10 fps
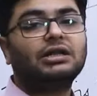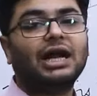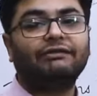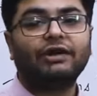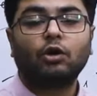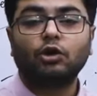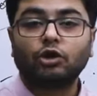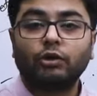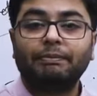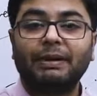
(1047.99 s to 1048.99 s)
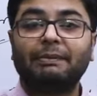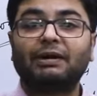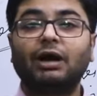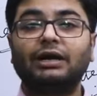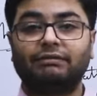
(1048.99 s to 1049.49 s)
that we go through in
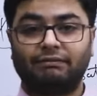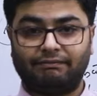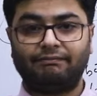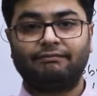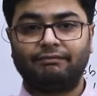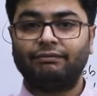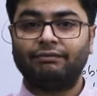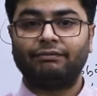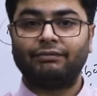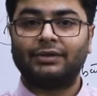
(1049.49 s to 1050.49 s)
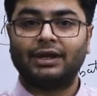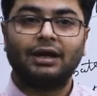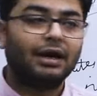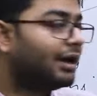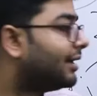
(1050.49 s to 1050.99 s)
paper one.
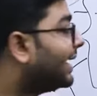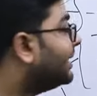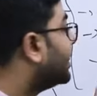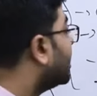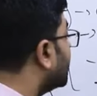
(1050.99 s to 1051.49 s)
Right?